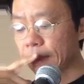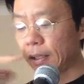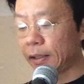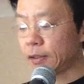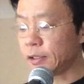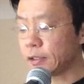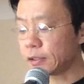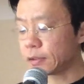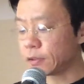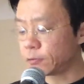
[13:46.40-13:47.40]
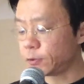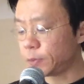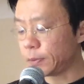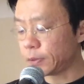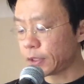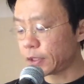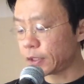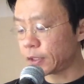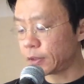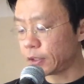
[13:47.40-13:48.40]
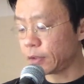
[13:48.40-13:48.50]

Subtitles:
I think a few people that I can think